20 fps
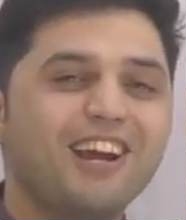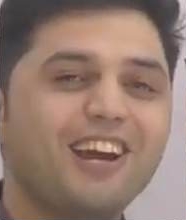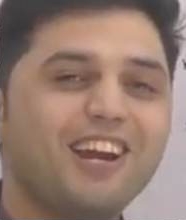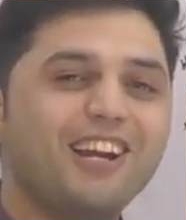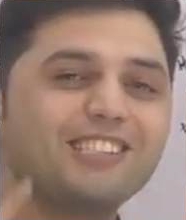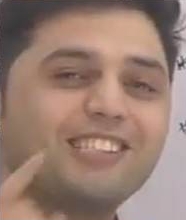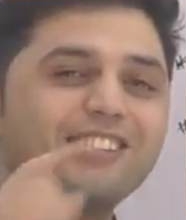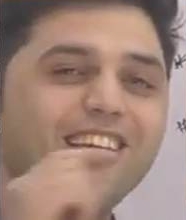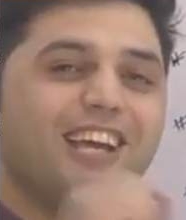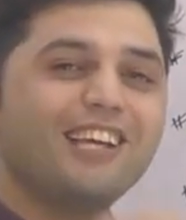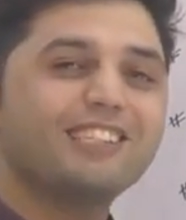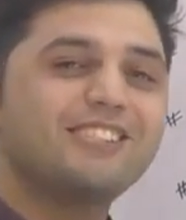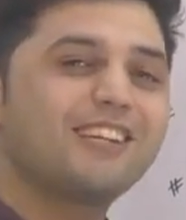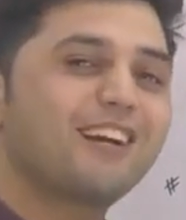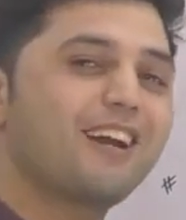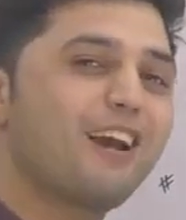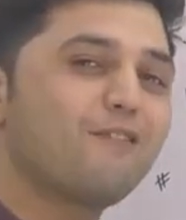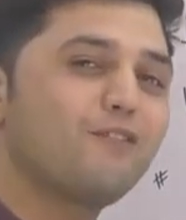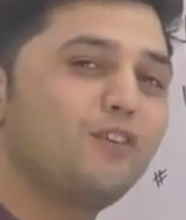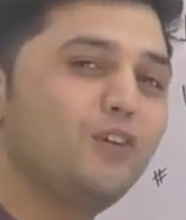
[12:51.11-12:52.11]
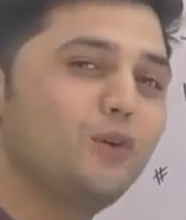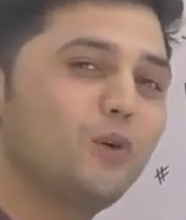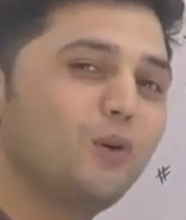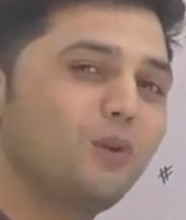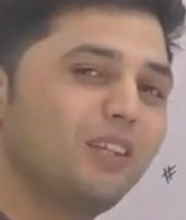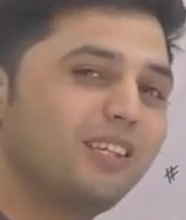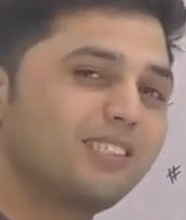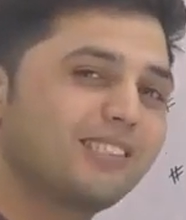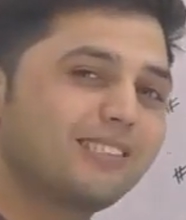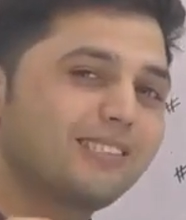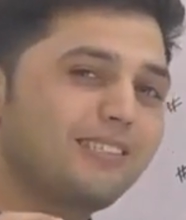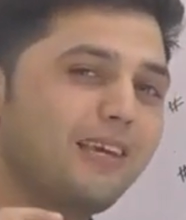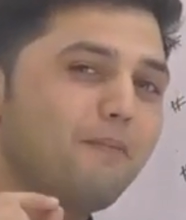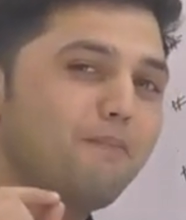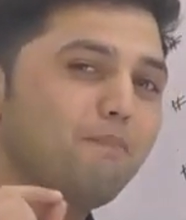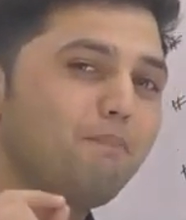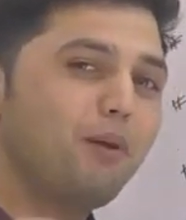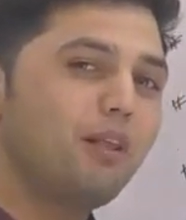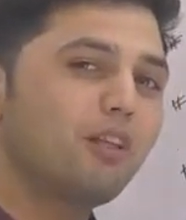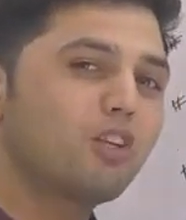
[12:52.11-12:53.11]
It is easier if you know this
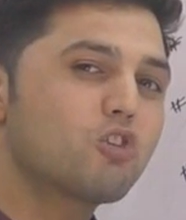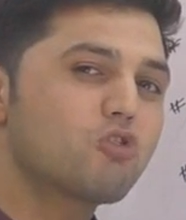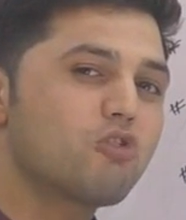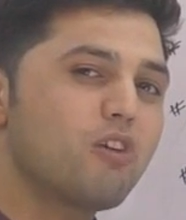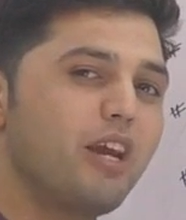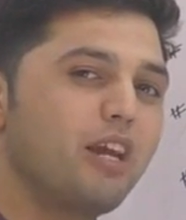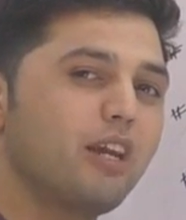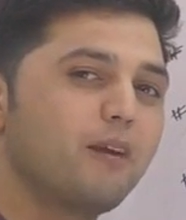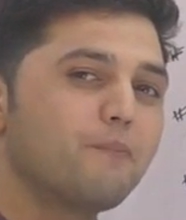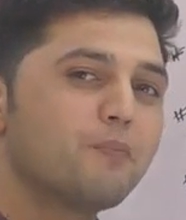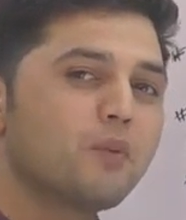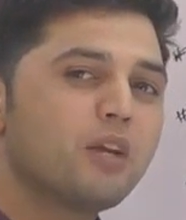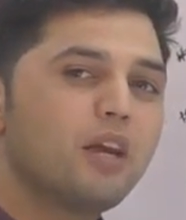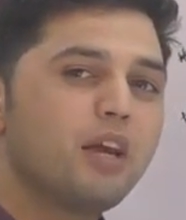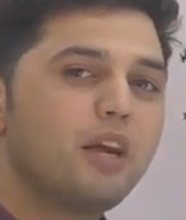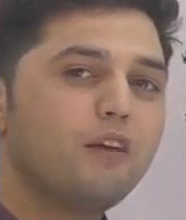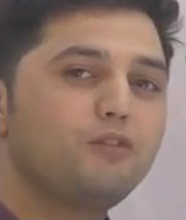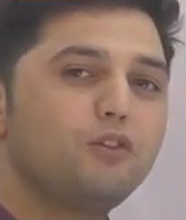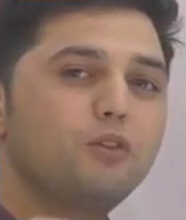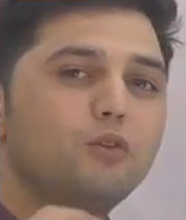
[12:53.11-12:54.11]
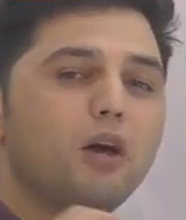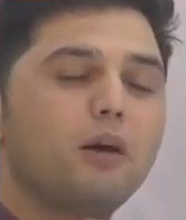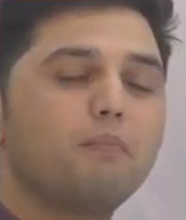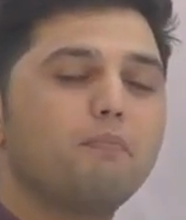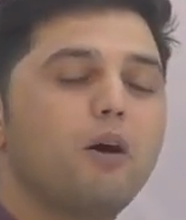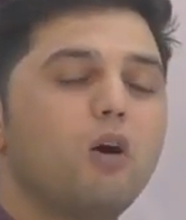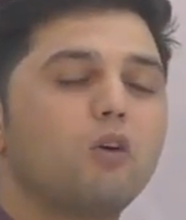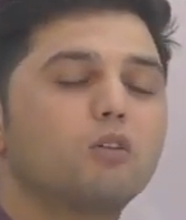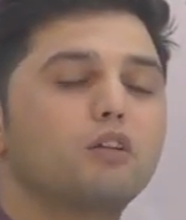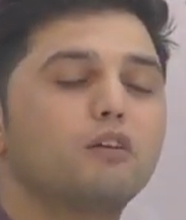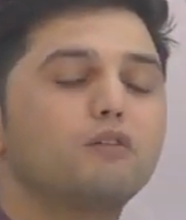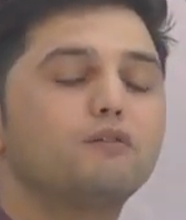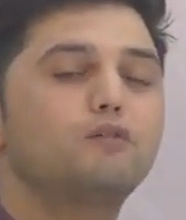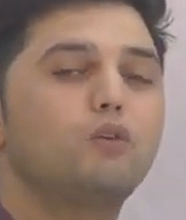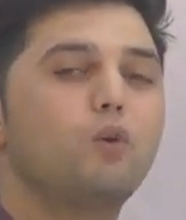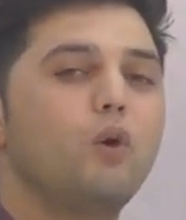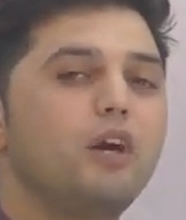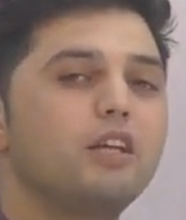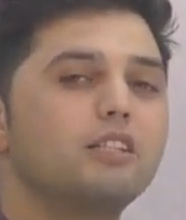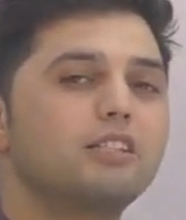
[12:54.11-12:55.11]
simple trick, if you know about the
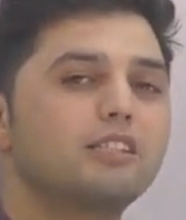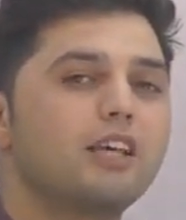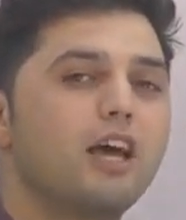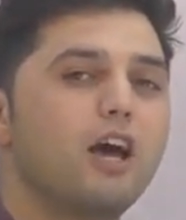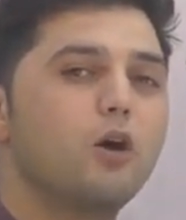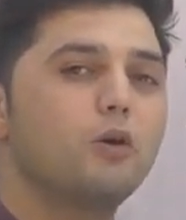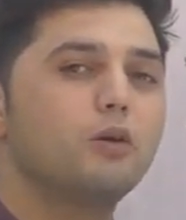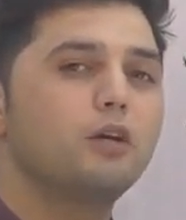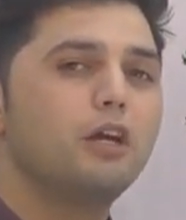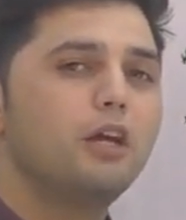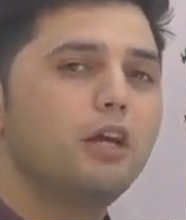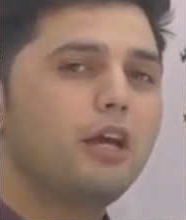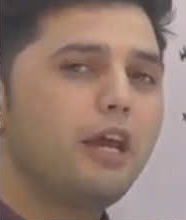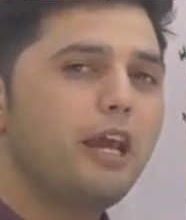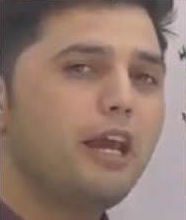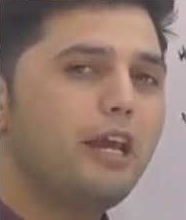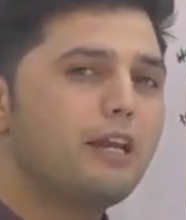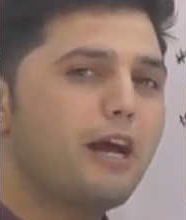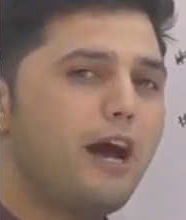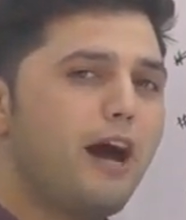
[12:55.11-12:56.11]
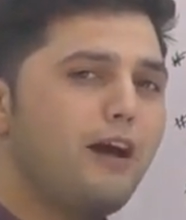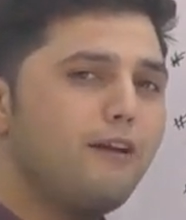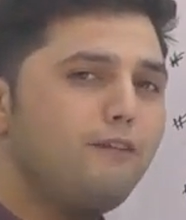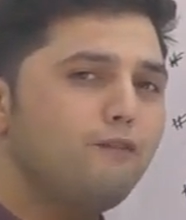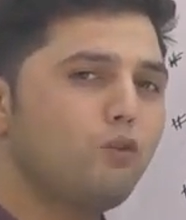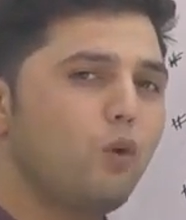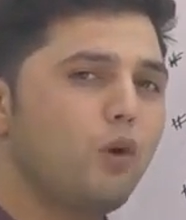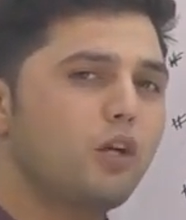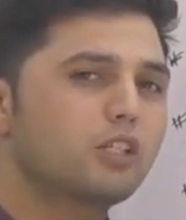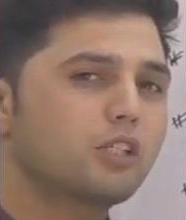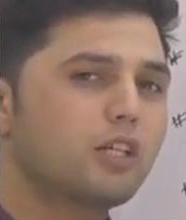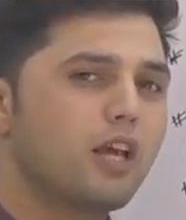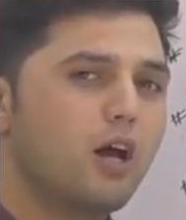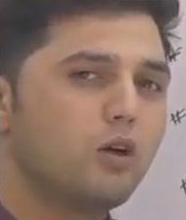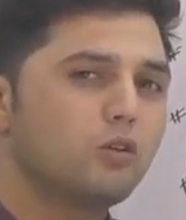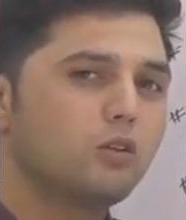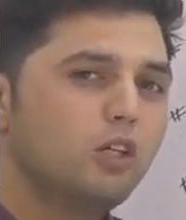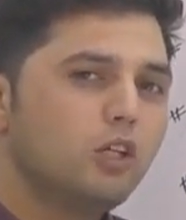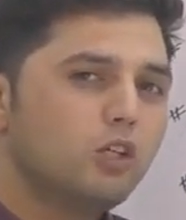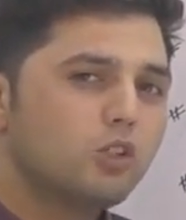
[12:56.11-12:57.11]
voice sound and unvoiced
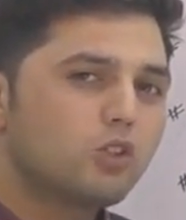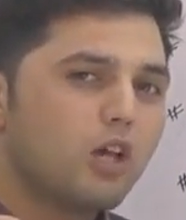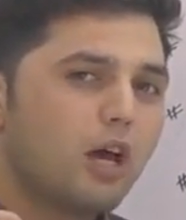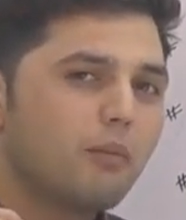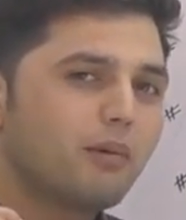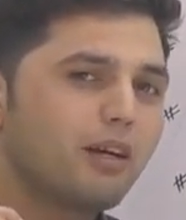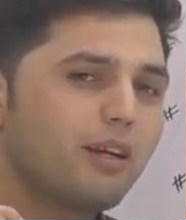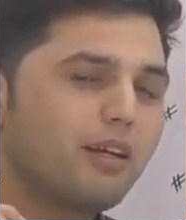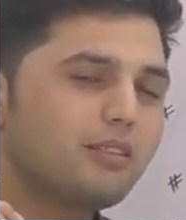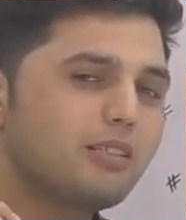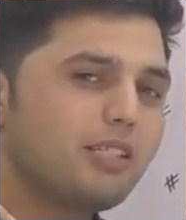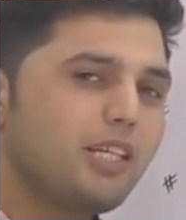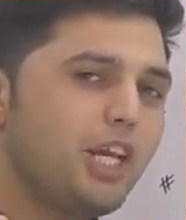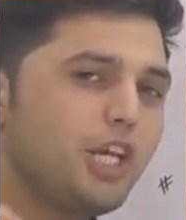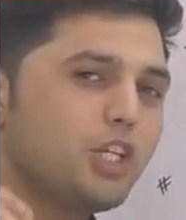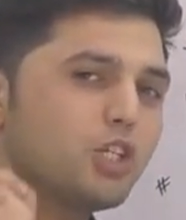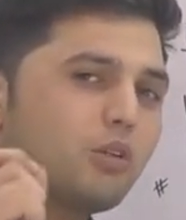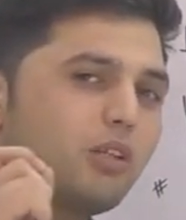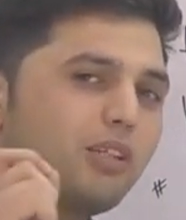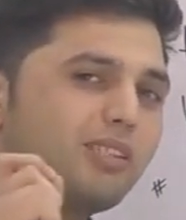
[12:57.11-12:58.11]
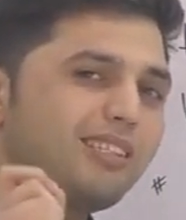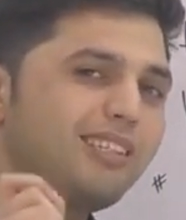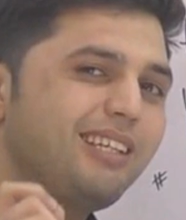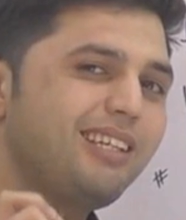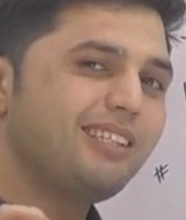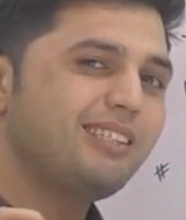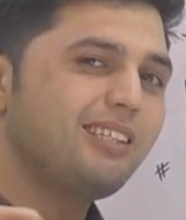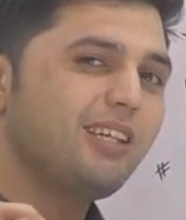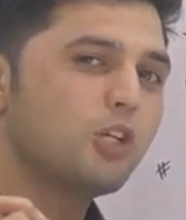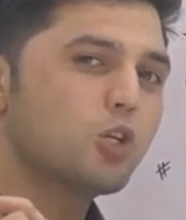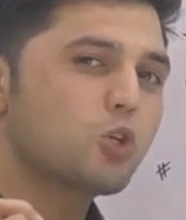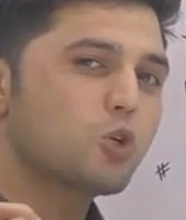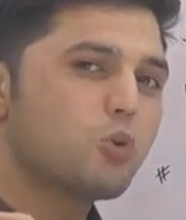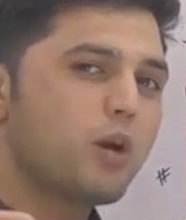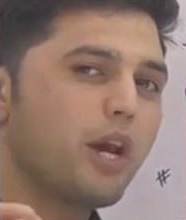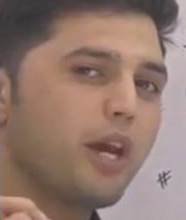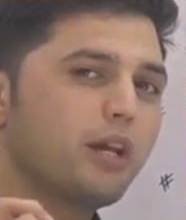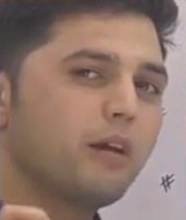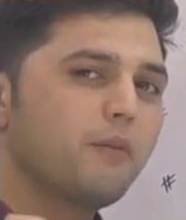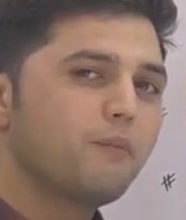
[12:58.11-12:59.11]
sound. So I'm going to teach you this easy
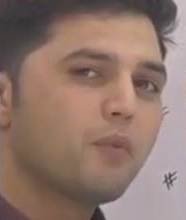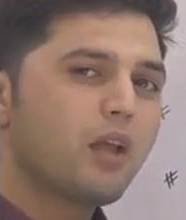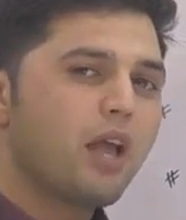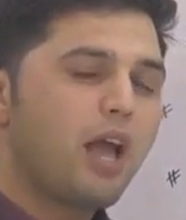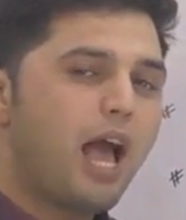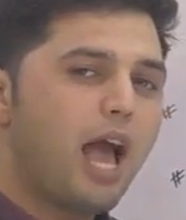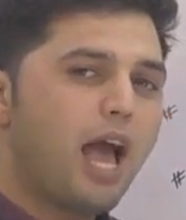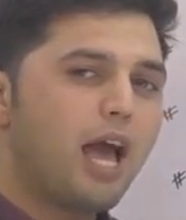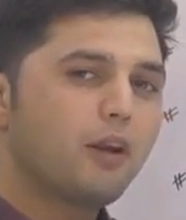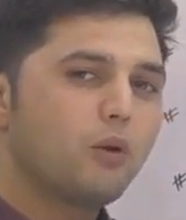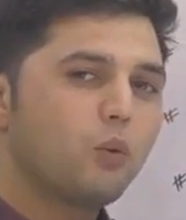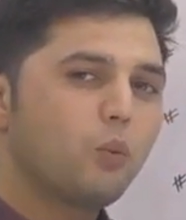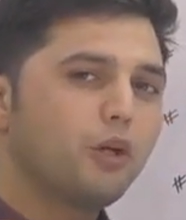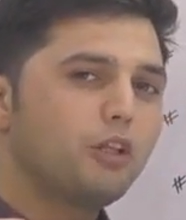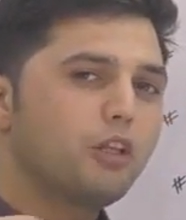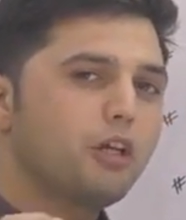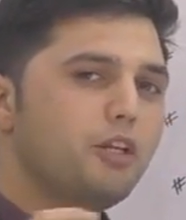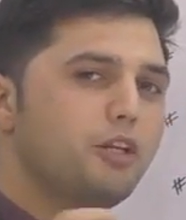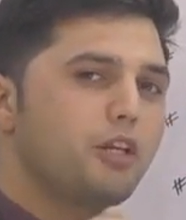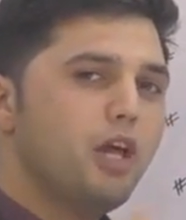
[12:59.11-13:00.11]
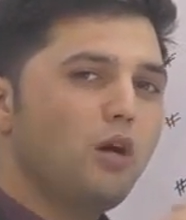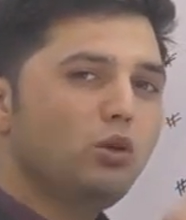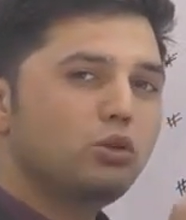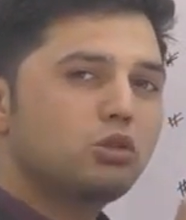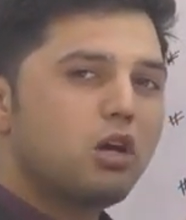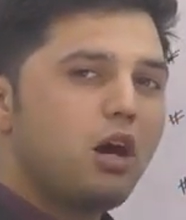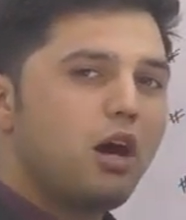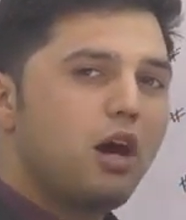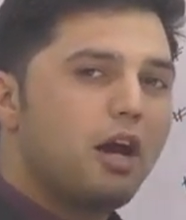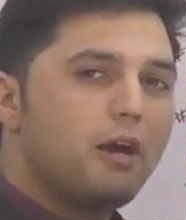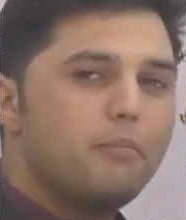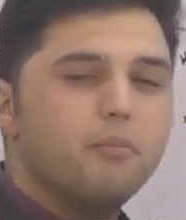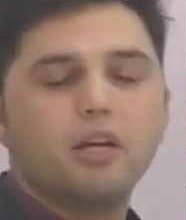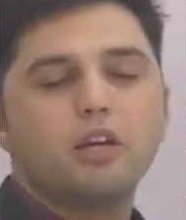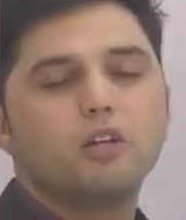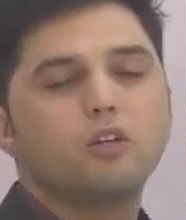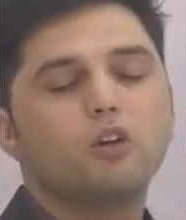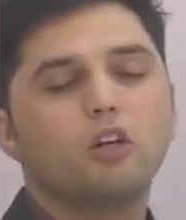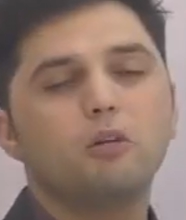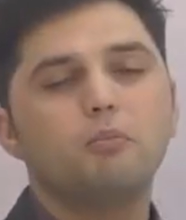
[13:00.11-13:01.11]
trick, and within no time,
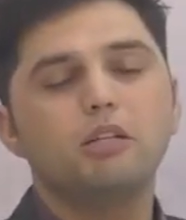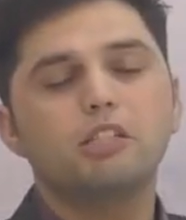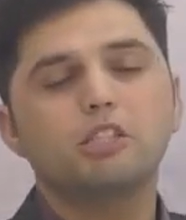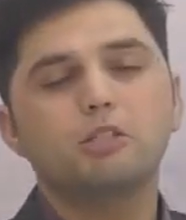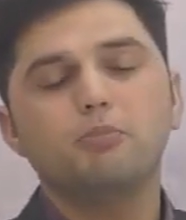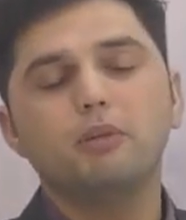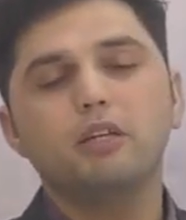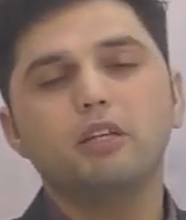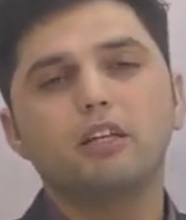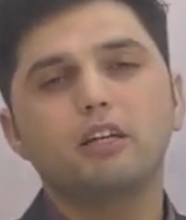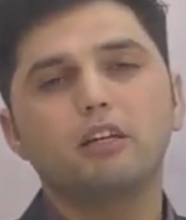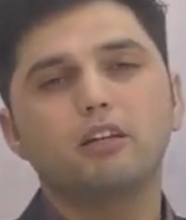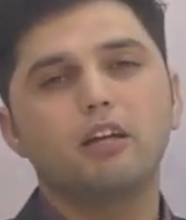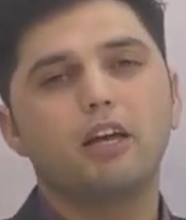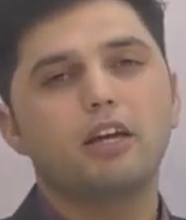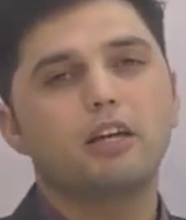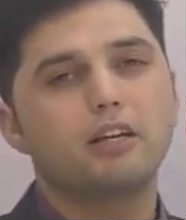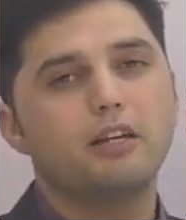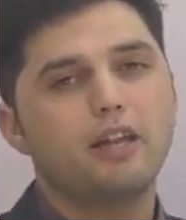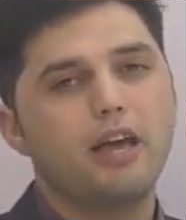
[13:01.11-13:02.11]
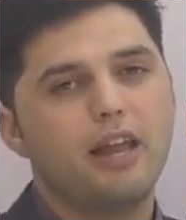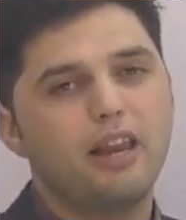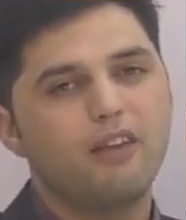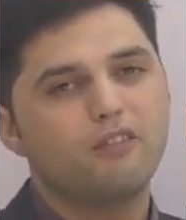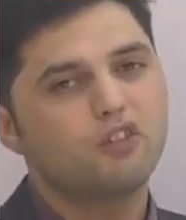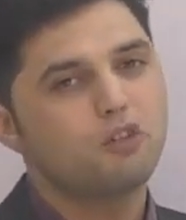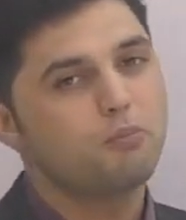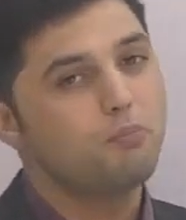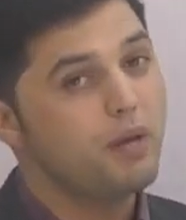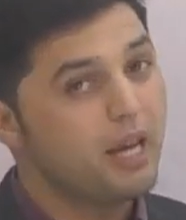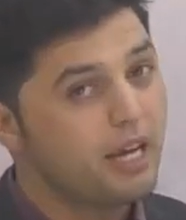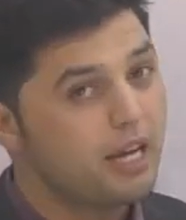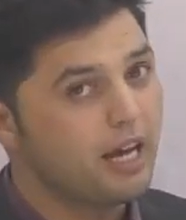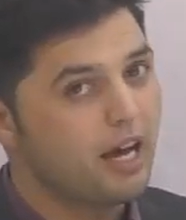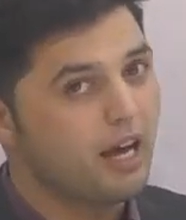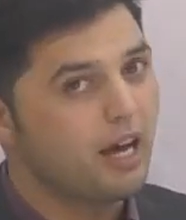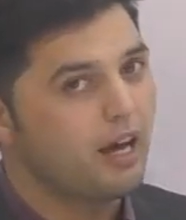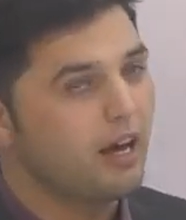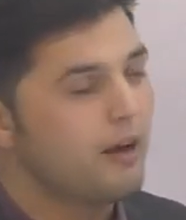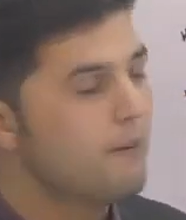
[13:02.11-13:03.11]
you'll be speaking like a native
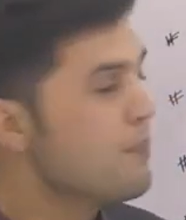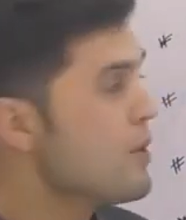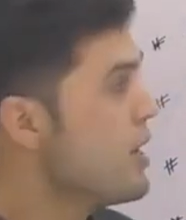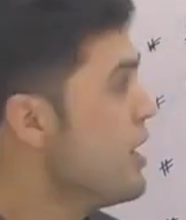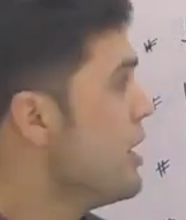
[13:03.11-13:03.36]
speaker.